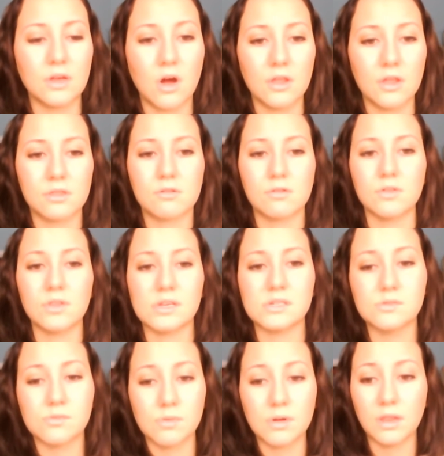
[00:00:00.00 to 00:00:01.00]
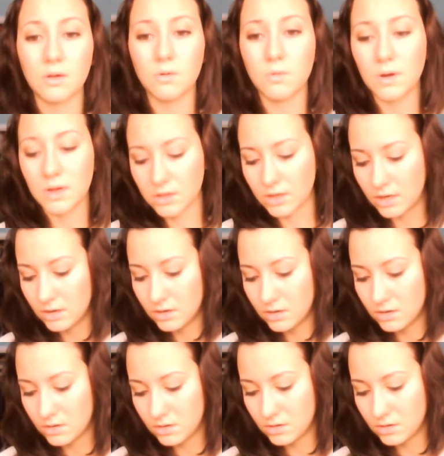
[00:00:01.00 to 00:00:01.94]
gone through this really quickly.